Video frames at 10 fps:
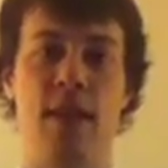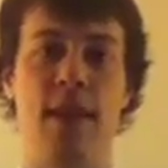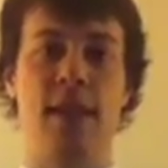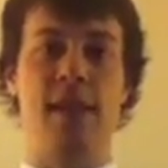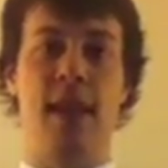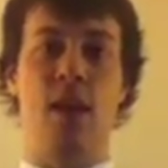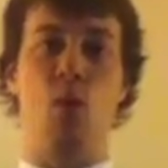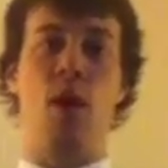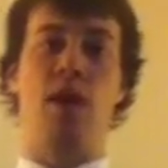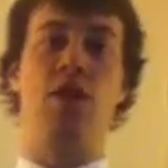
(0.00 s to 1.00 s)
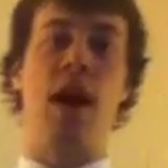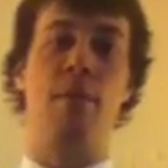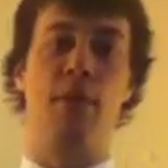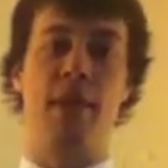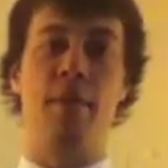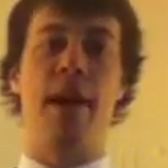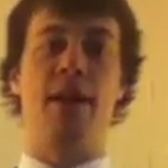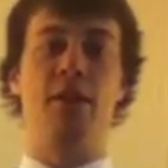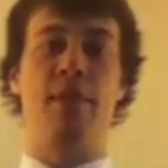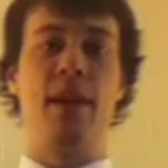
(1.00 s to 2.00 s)
and that's a workshop with the
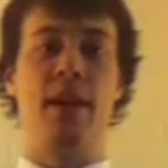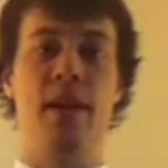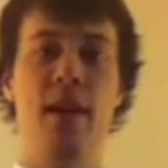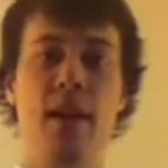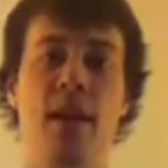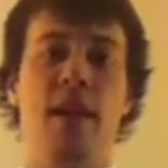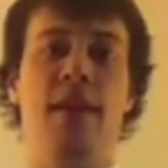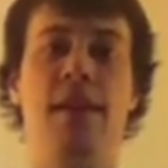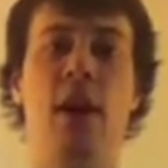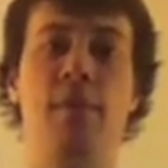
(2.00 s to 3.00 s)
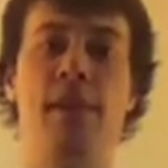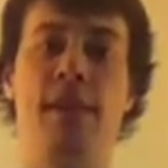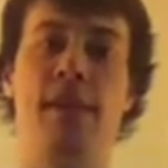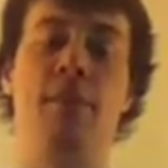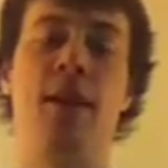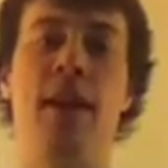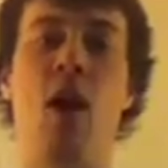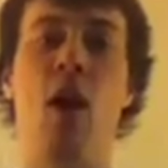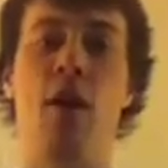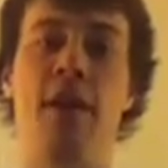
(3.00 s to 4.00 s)
management. And this helps assimilate
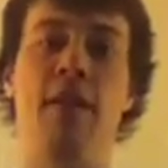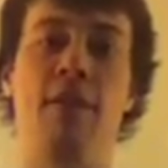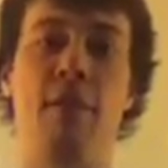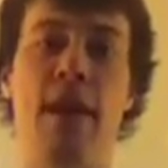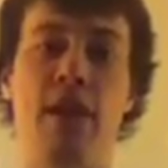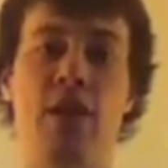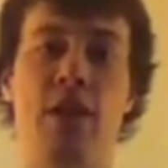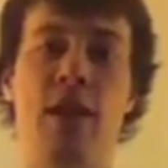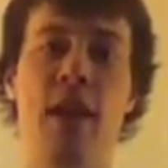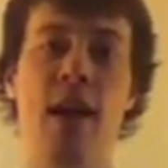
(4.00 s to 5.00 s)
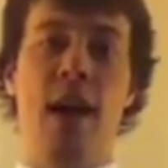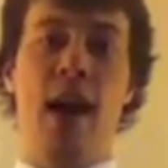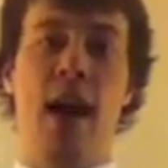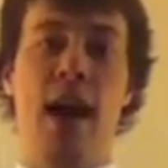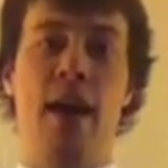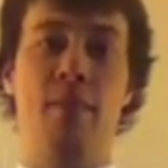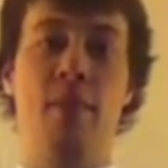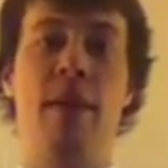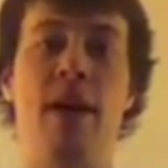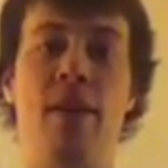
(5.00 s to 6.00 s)
all the information and
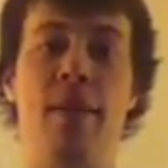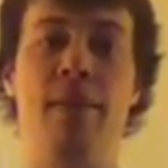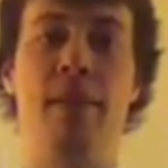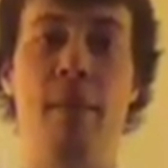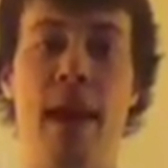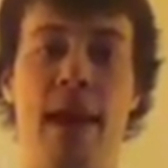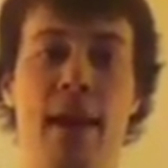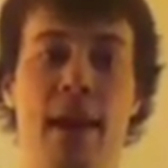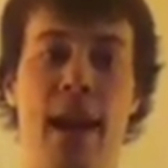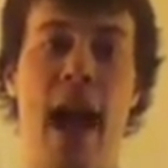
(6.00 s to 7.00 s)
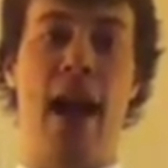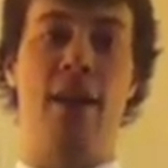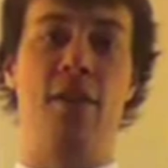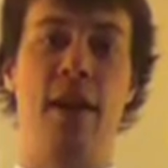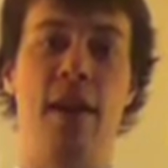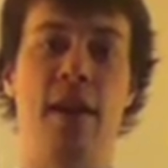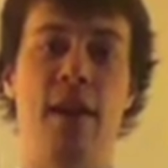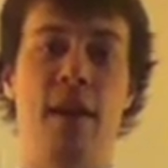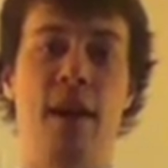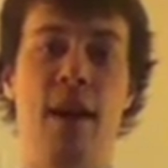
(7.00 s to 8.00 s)
prepare them to make an accurate
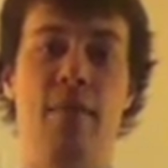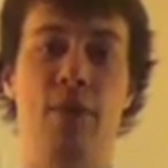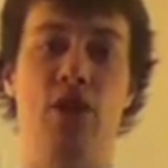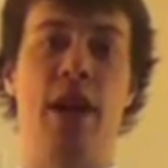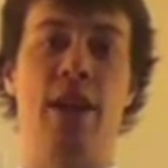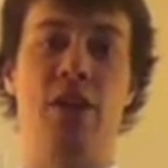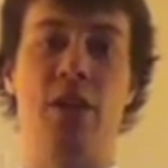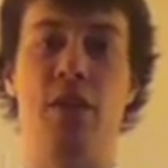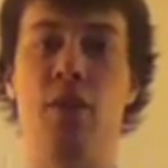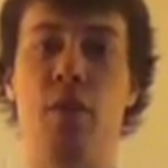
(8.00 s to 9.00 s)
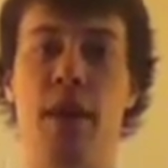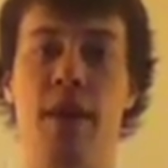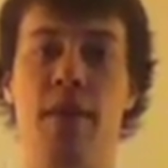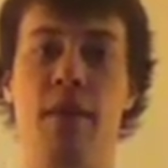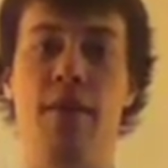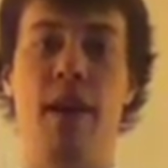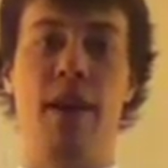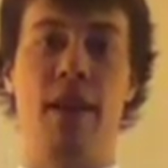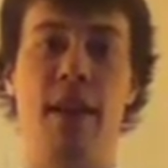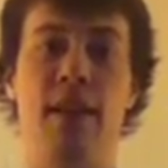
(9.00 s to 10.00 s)
projection when
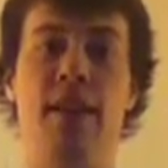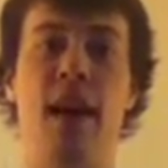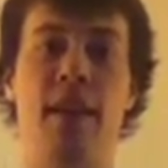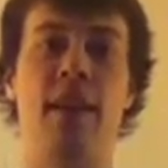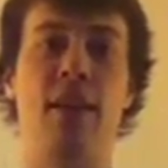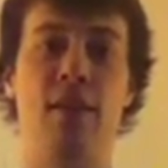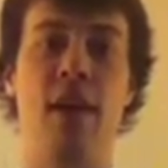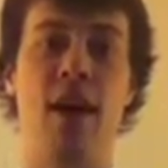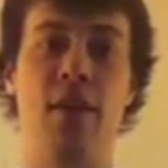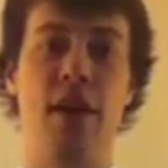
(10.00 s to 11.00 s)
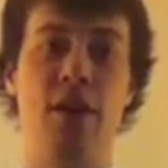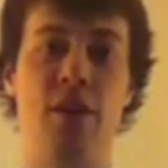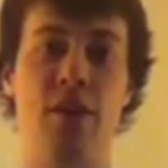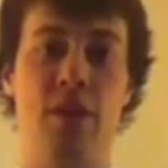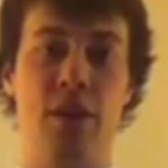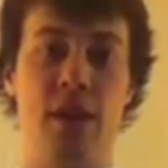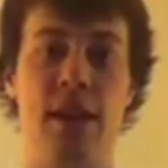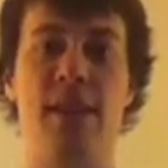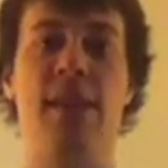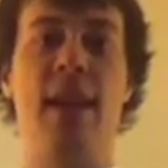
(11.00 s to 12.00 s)
finally conducting their valuation, which
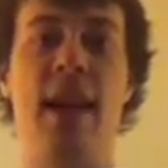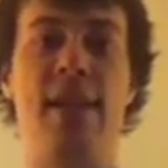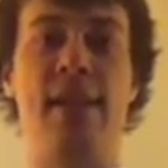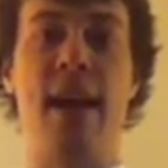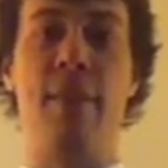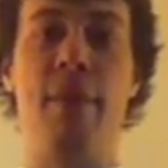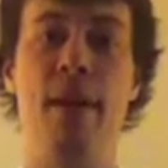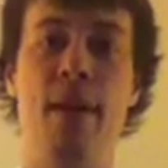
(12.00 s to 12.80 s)
is the next step.